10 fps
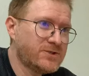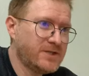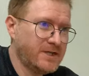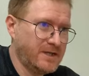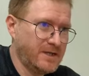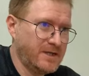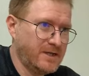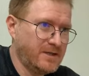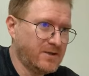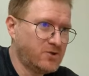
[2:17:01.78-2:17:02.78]
you
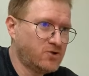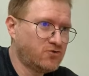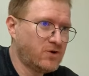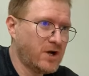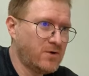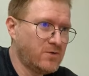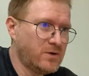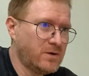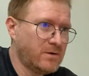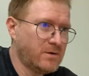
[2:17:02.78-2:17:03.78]
see the
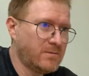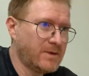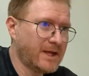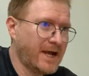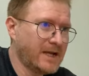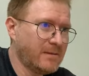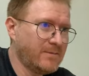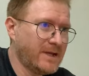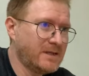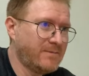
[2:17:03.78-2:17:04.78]
drone
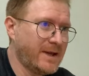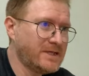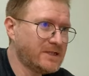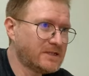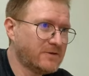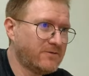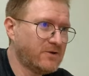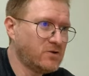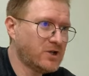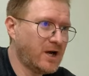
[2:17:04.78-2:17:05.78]
mechanic being the
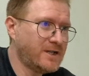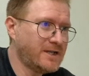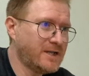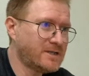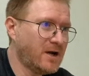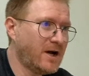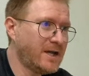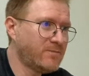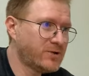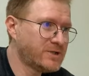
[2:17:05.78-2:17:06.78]
basics of future ideas,
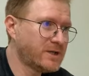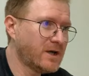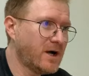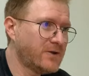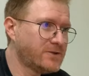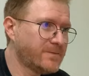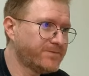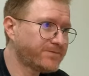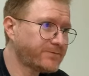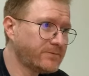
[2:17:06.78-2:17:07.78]
i.e. prison
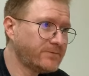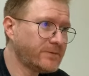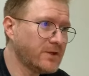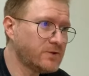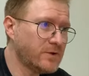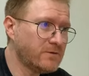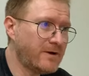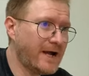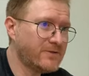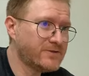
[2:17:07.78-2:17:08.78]
guards
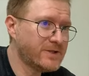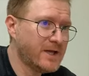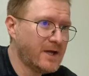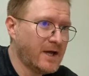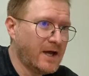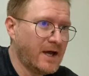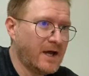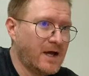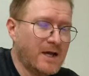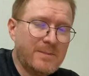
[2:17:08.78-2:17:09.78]
doing the rounds?
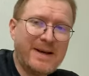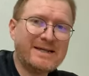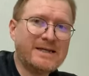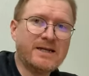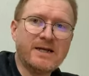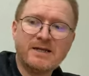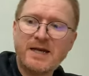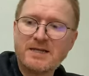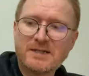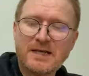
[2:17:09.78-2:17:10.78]
Paddy,
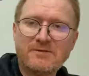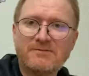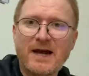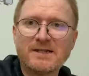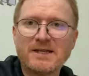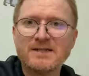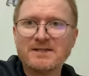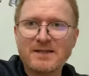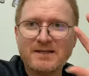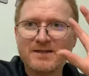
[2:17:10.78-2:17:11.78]
yes, and in fact
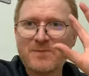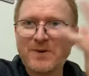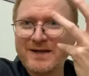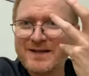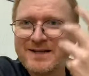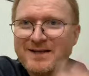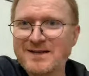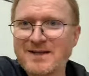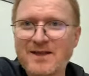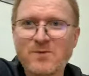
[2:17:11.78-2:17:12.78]
it's
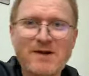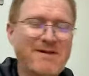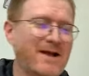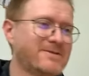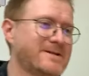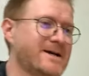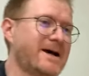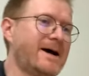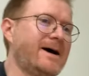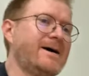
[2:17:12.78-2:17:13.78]
completely the other way around.